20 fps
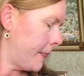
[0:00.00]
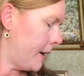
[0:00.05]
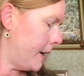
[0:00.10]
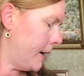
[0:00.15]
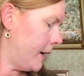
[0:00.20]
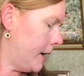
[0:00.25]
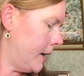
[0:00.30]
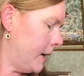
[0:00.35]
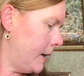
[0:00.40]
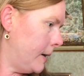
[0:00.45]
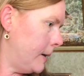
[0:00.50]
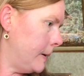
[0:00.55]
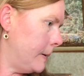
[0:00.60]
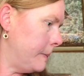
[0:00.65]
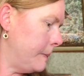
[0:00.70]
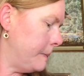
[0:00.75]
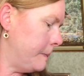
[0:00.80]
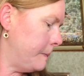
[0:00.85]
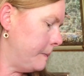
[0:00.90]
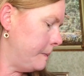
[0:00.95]

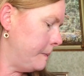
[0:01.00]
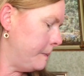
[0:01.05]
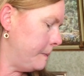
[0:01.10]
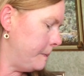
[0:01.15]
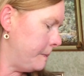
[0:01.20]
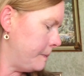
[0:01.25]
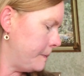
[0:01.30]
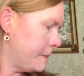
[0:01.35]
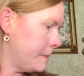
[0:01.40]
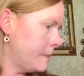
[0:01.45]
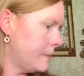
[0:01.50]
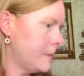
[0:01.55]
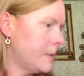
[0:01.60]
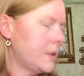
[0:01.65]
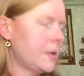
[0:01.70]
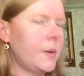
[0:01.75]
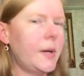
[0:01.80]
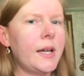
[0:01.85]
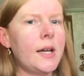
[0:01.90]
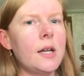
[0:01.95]

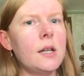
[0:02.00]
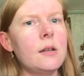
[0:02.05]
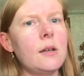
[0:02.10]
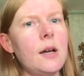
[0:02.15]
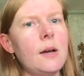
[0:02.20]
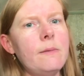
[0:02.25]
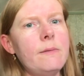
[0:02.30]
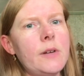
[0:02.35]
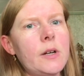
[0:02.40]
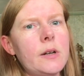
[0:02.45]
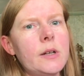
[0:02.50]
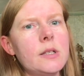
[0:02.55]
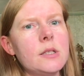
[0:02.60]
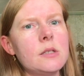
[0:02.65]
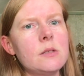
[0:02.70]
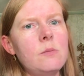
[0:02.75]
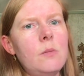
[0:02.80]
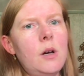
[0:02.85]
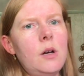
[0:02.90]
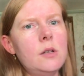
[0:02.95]
So I got a very
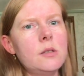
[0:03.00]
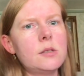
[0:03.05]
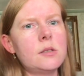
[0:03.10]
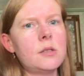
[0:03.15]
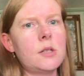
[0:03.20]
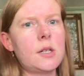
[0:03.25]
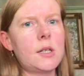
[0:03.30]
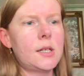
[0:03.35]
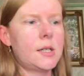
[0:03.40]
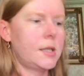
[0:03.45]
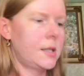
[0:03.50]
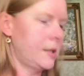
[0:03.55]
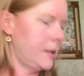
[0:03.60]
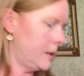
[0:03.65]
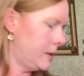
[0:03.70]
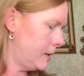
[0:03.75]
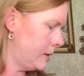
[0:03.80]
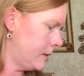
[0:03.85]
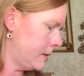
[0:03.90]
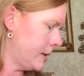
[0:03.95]
small start,
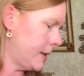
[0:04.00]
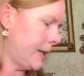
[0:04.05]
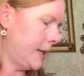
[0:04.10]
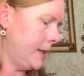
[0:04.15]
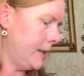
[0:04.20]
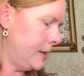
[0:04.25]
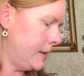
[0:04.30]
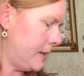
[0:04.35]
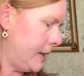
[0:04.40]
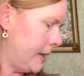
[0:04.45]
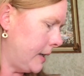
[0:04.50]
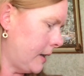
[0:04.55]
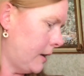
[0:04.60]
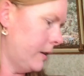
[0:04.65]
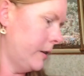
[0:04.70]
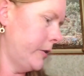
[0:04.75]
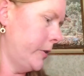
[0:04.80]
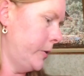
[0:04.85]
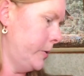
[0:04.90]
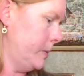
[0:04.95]
and I didn't take it out
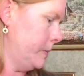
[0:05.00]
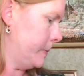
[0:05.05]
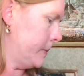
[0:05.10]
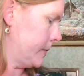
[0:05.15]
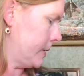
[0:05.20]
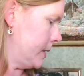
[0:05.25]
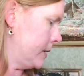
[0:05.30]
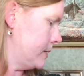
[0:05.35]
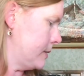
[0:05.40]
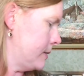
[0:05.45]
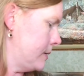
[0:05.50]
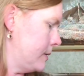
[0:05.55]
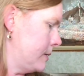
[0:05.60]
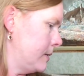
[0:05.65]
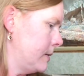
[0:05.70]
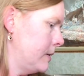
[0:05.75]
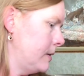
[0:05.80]
of the hoop because